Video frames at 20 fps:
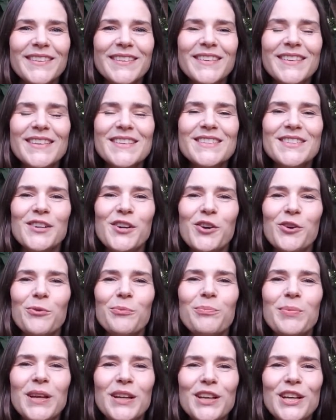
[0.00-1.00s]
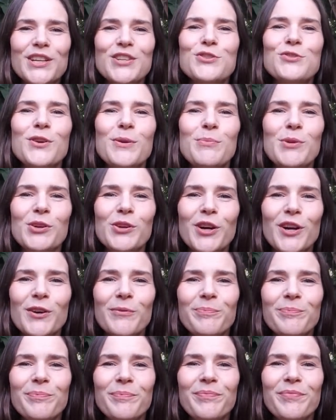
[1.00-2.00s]
So be a contributor.
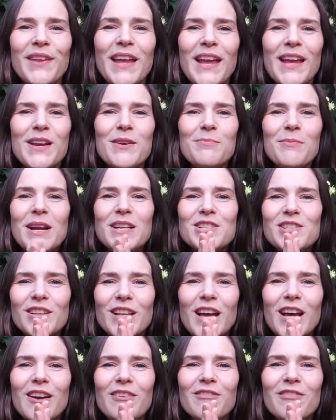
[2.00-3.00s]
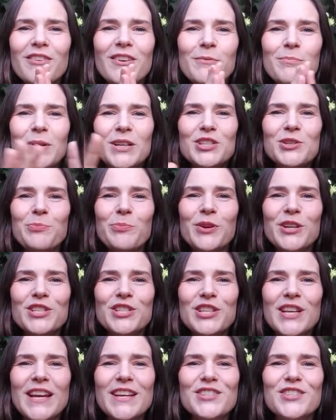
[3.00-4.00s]
Much love, much
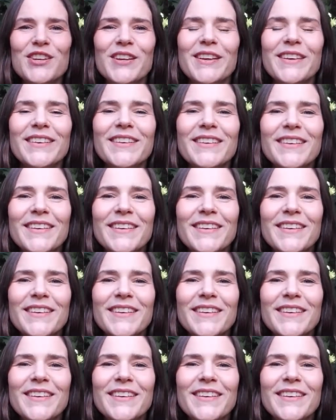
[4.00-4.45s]
appreciation.